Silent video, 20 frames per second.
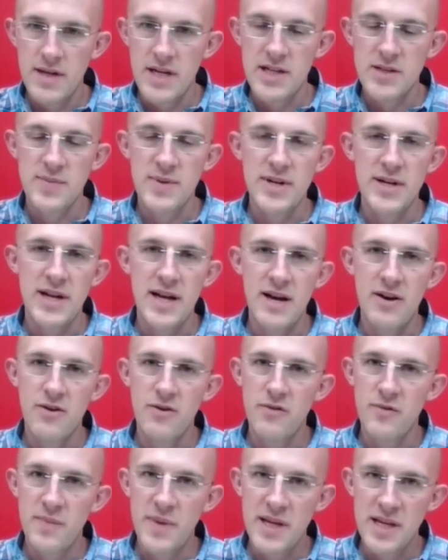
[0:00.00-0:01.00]
I spent an
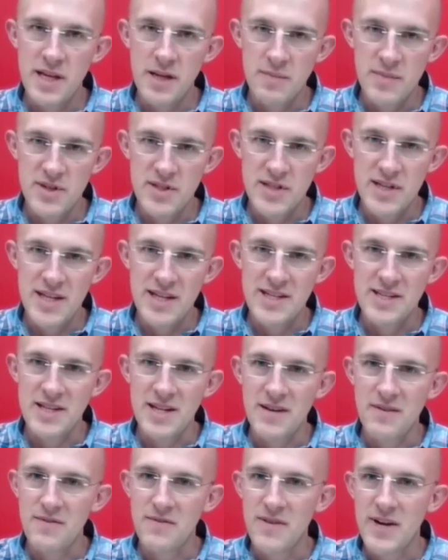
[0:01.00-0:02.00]
hour of making mistakes
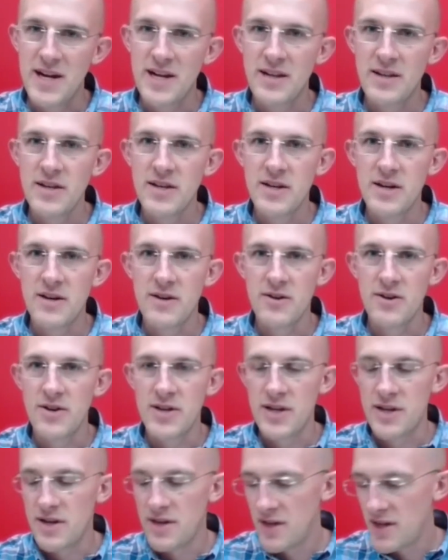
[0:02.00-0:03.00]
and I finally conquered
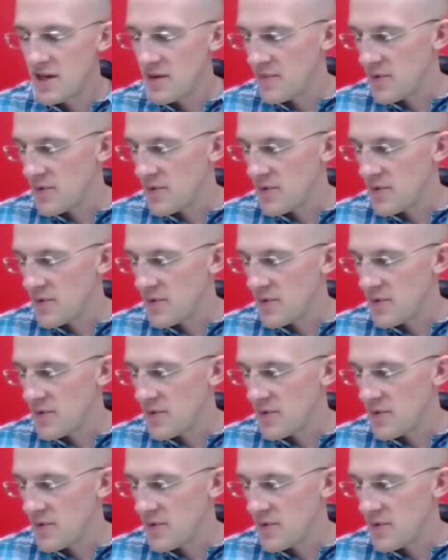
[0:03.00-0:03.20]
it.